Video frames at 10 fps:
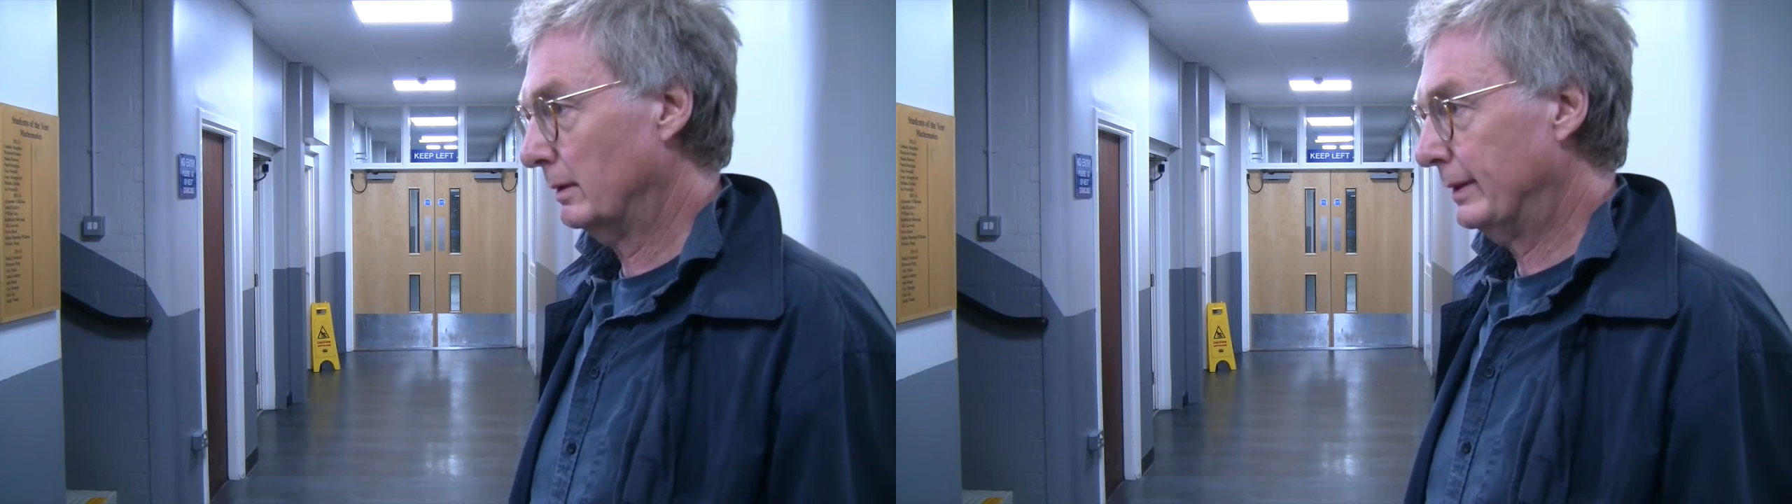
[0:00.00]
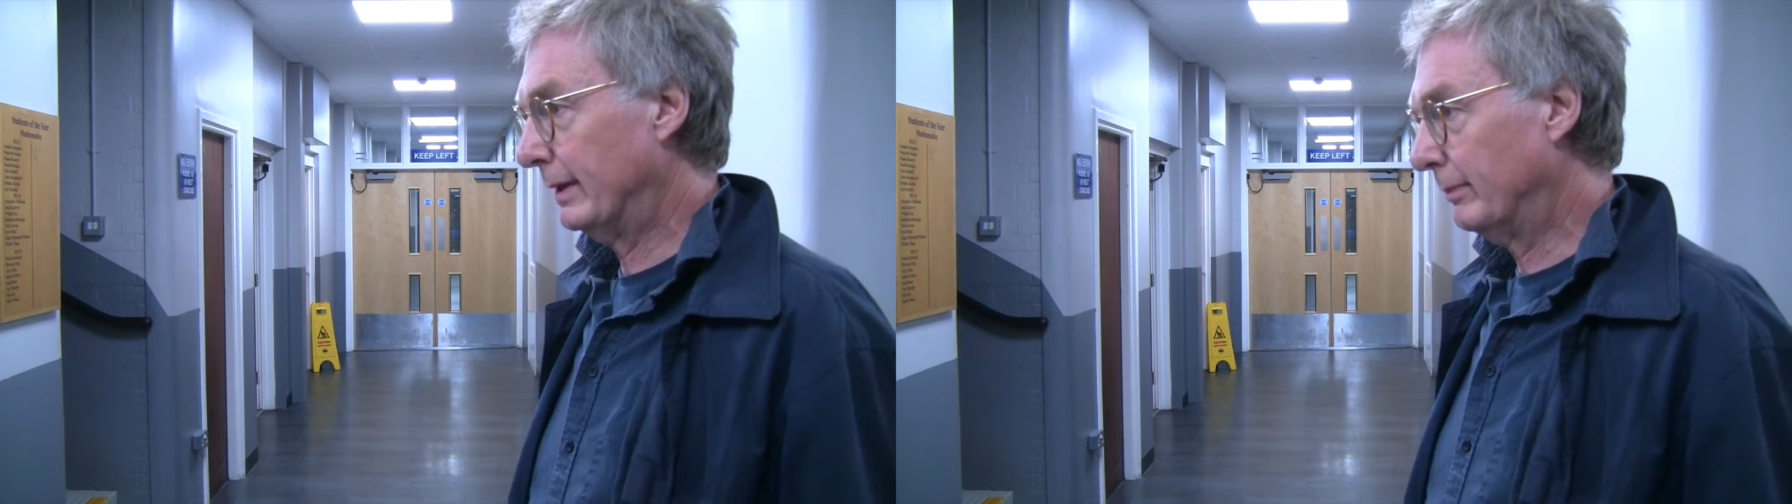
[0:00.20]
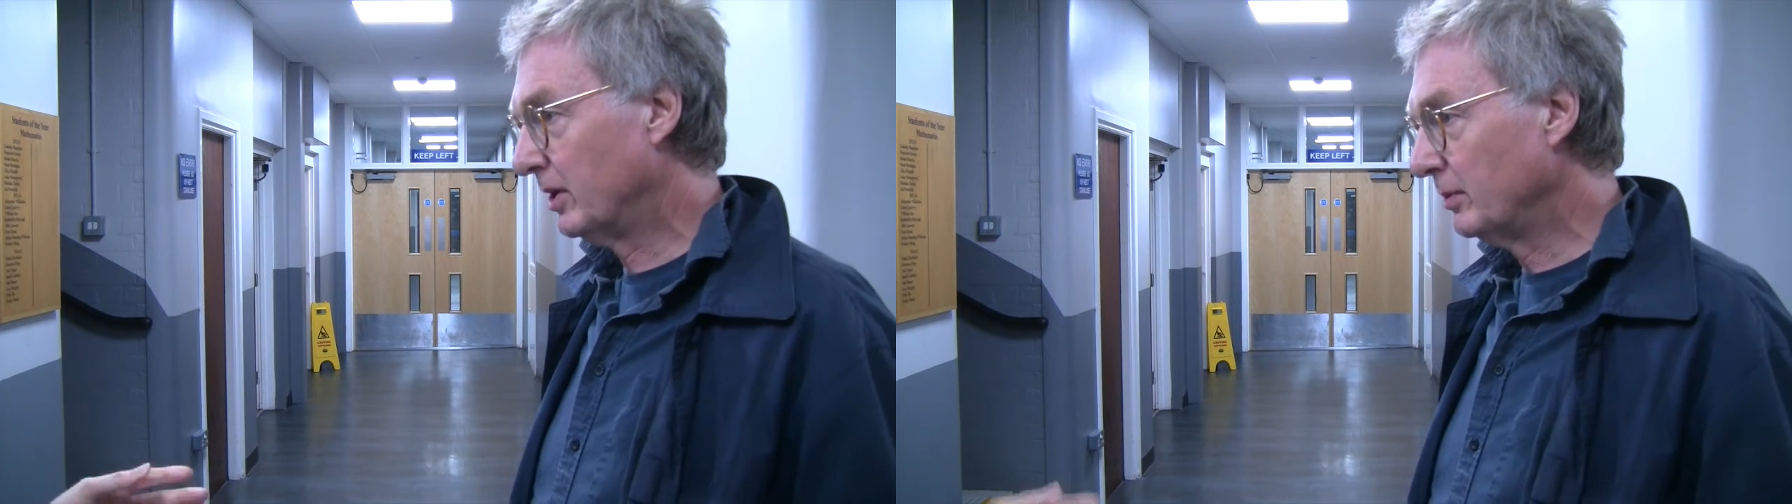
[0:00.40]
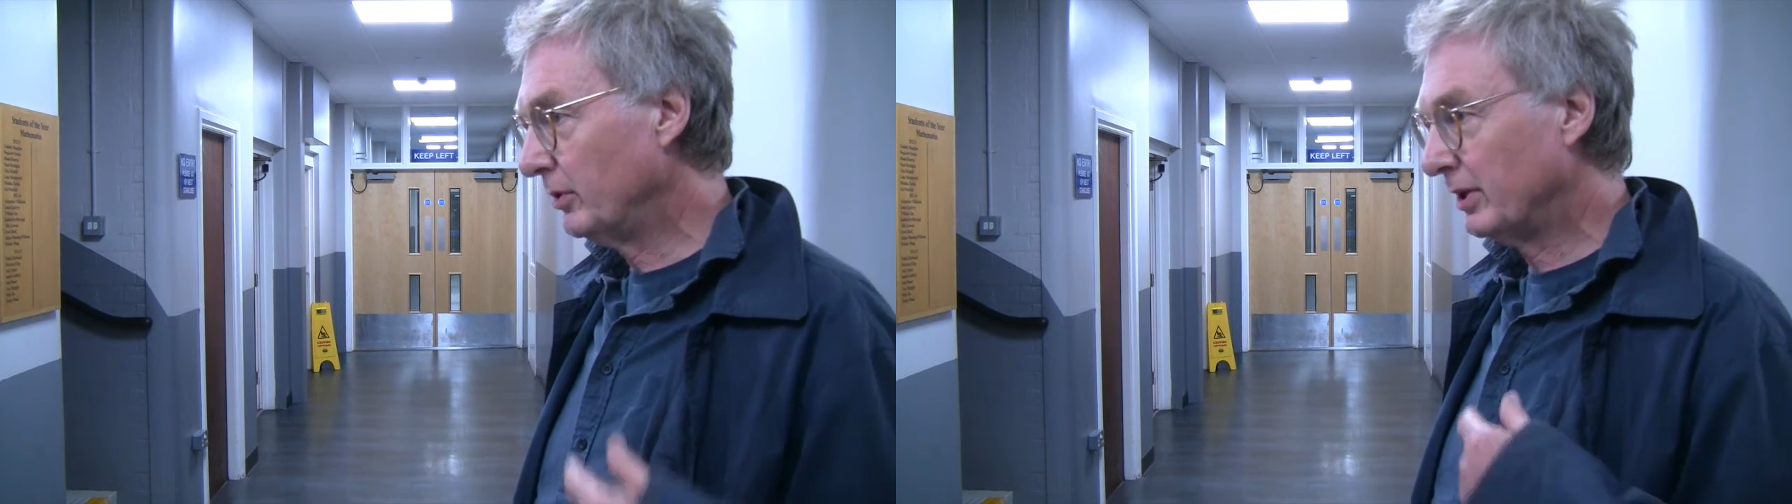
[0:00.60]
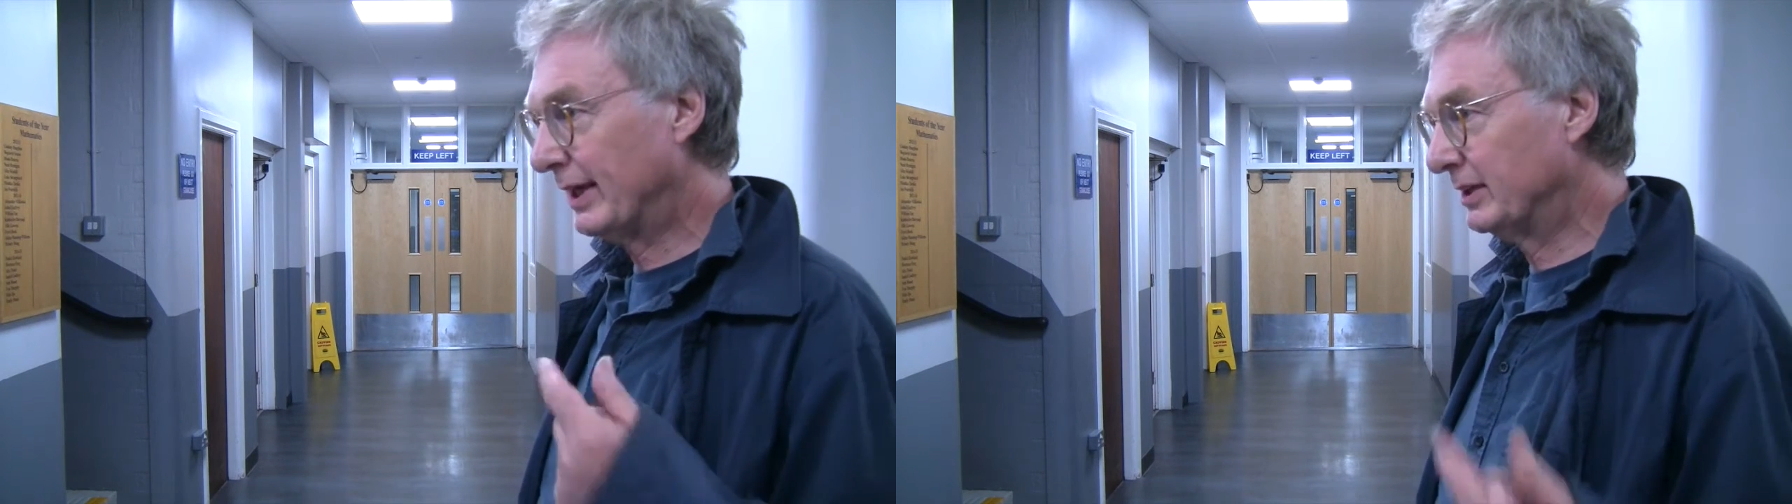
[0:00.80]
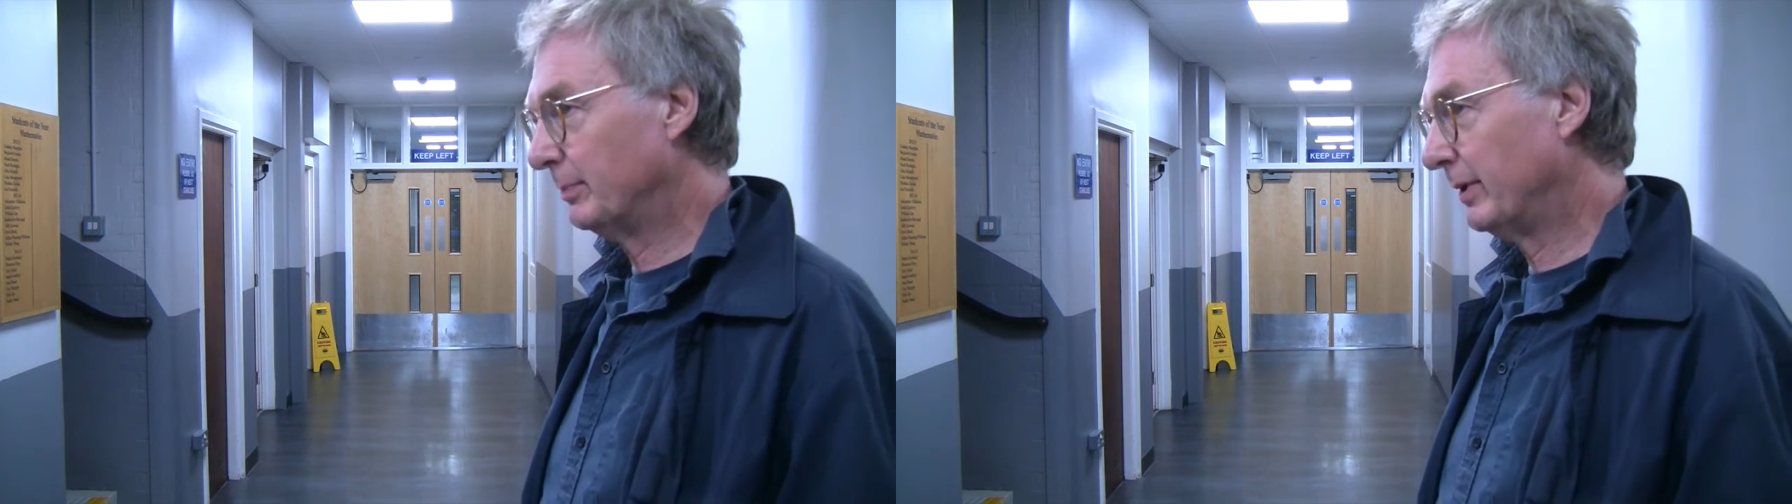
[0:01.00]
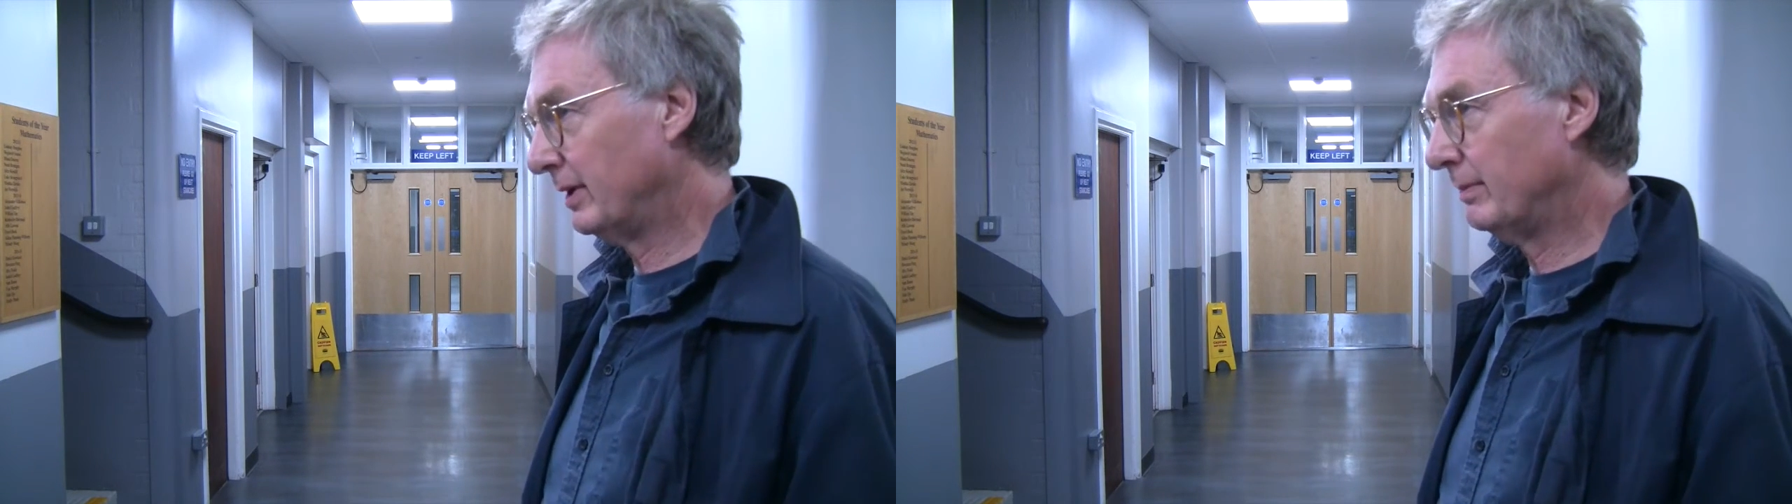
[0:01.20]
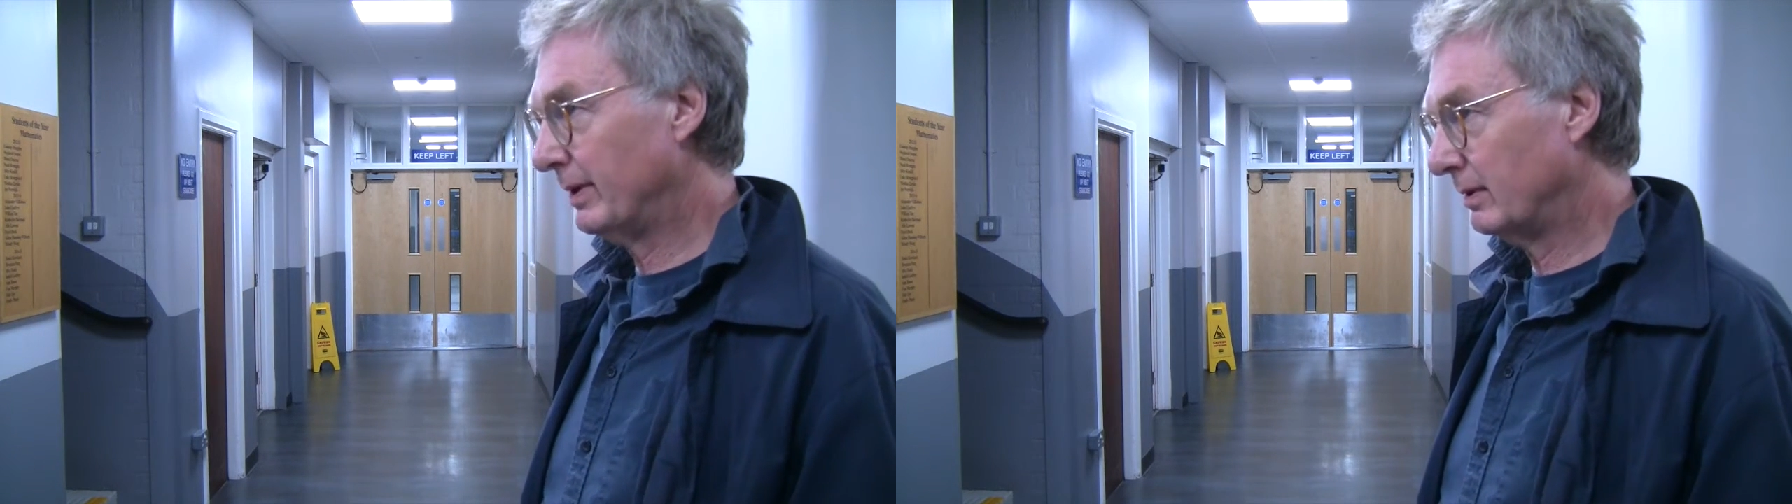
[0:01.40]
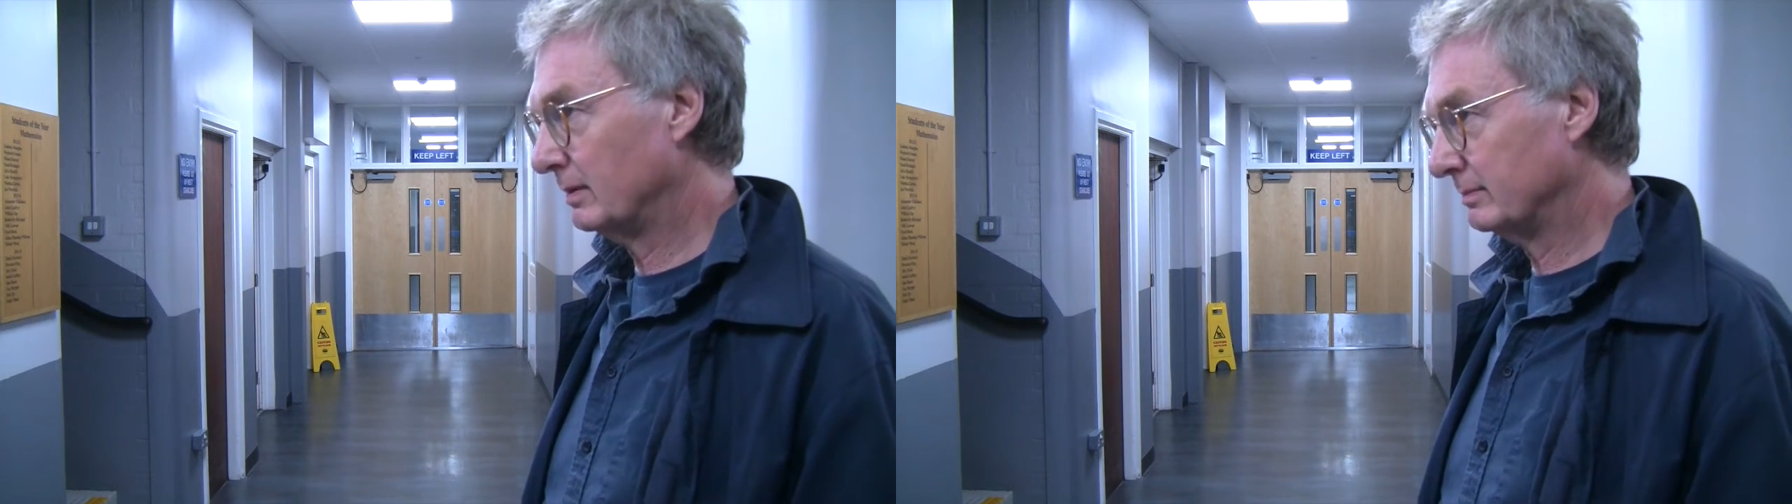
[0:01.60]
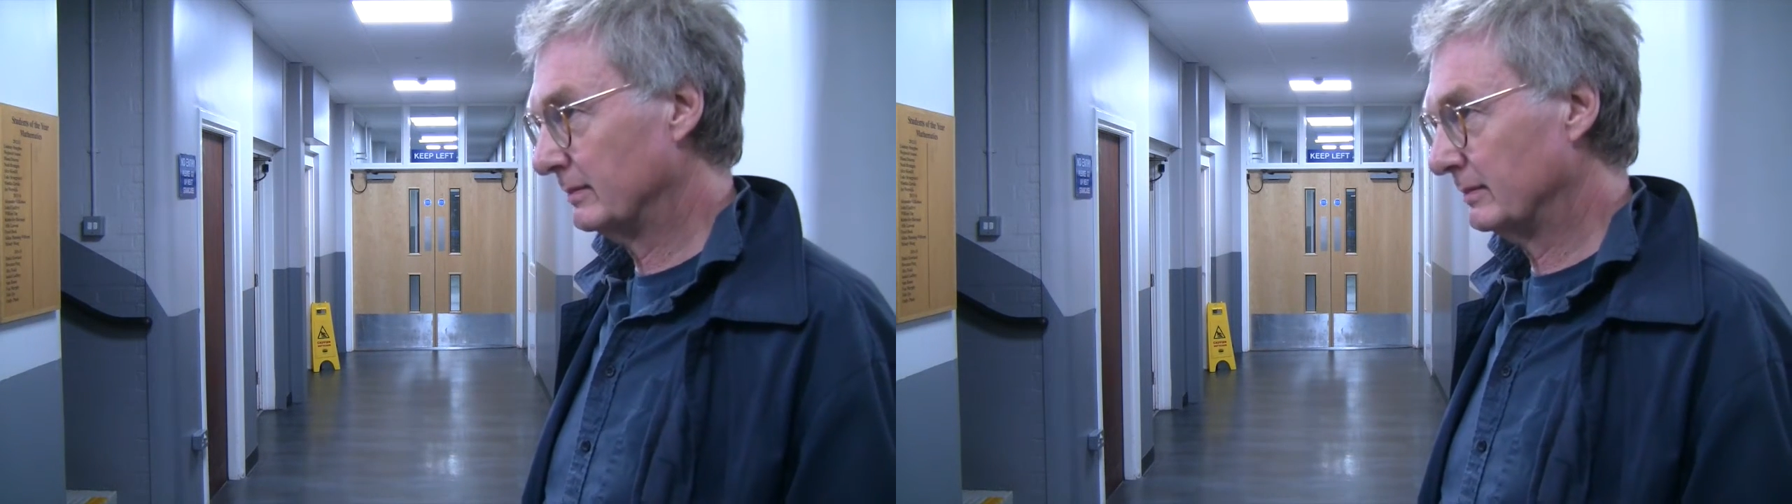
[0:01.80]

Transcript: They've been communicated by email.